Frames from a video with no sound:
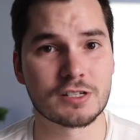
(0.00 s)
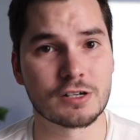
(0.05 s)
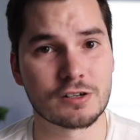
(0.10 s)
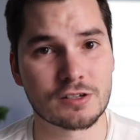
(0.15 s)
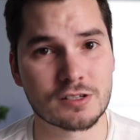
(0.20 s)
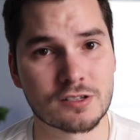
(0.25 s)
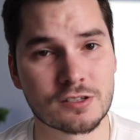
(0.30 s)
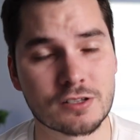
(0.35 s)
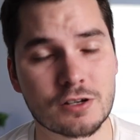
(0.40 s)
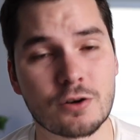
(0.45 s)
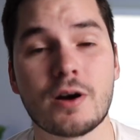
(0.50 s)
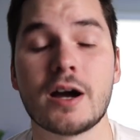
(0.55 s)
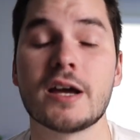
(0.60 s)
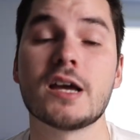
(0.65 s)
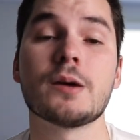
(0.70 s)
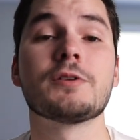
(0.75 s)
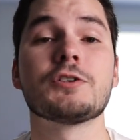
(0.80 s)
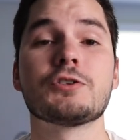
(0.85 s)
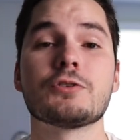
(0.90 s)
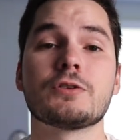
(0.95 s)
seriousness though, I
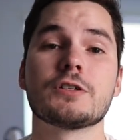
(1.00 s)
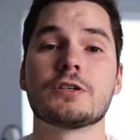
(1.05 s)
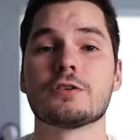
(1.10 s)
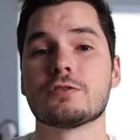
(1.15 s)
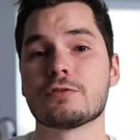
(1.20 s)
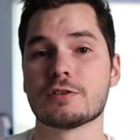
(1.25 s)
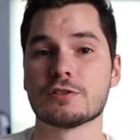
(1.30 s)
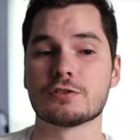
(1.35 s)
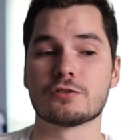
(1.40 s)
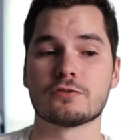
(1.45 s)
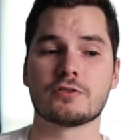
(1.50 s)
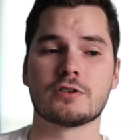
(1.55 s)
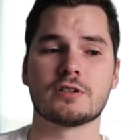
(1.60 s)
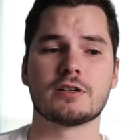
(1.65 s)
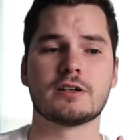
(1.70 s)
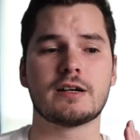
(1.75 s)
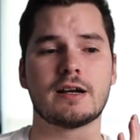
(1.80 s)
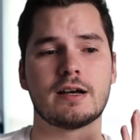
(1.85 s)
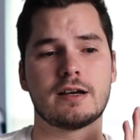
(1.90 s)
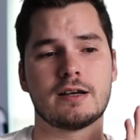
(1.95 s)
am enjoying year 3 so
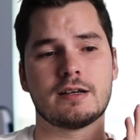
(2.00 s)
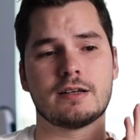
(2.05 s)
far.